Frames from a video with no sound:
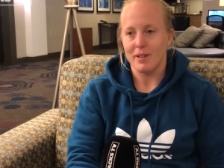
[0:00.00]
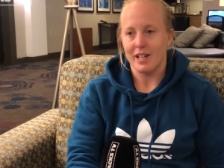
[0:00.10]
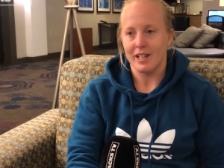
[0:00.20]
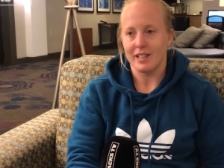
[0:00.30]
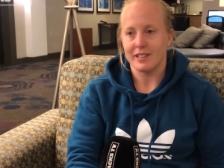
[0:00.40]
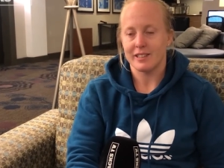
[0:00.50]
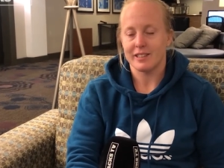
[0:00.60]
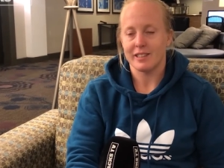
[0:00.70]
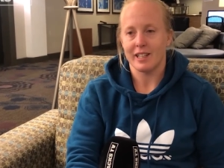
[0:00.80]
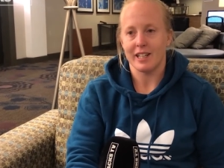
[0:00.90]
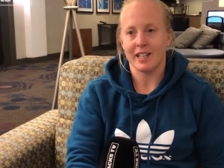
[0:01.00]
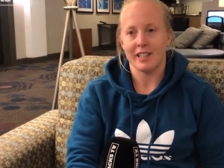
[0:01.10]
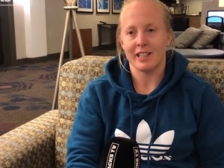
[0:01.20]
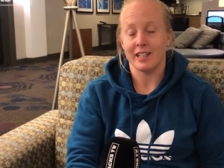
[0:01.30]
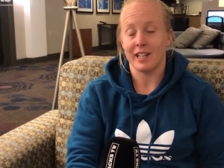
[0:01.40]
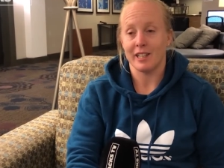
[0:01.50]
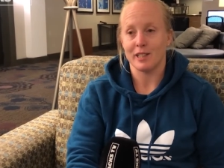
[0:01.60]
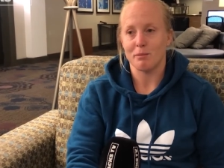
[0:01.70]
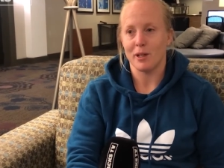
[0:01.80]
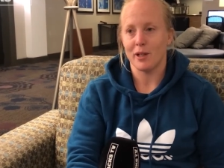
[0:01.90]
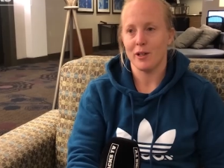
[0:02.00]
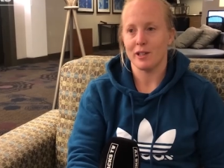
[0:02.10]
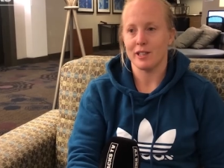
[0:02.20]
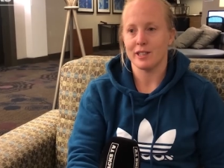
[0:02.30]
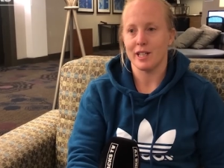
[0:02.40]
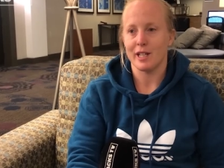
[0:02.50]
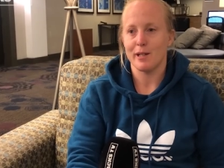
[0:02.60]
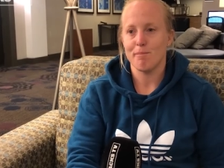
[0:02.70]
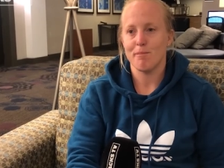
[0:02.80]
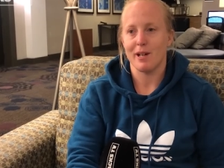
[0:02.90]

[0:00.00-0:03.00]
at uh, Count in Counties Manukau at their stadium,